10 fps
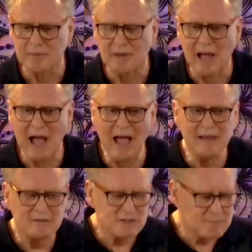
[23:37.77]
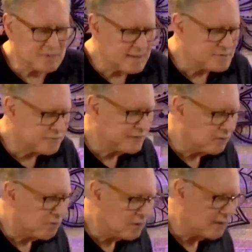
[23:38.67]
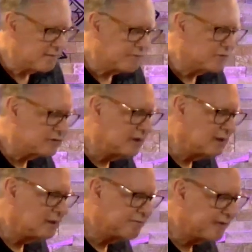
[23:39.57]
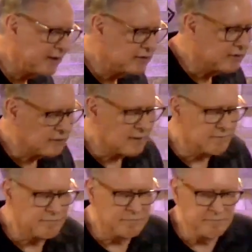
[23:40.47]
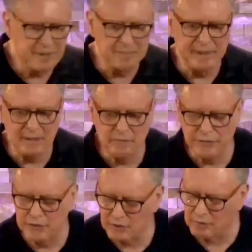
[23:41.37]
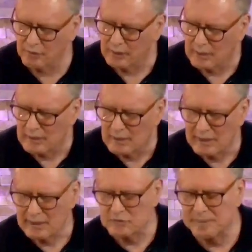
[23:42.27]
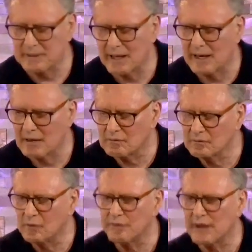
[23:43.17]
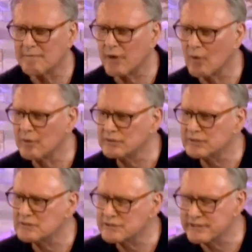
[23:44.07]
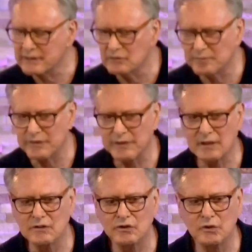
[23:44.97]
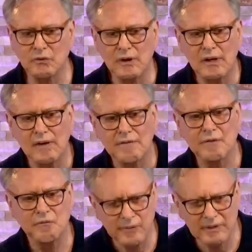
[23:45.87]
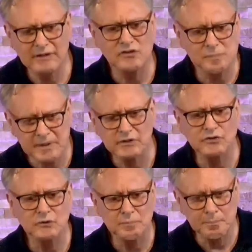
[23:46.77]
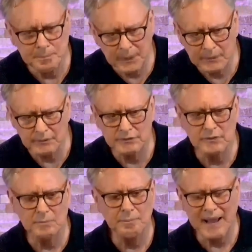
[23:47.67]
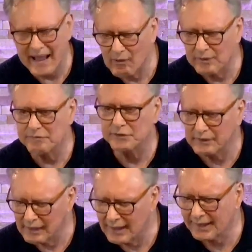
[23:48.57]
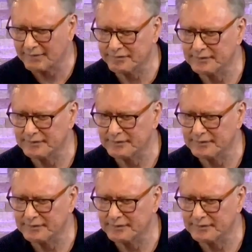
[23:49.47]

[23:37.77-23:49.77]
I sometimes feel where if there's any failure of me being with you has been, I don't know that I've always instilled within you the really spiritual, personal power of your life.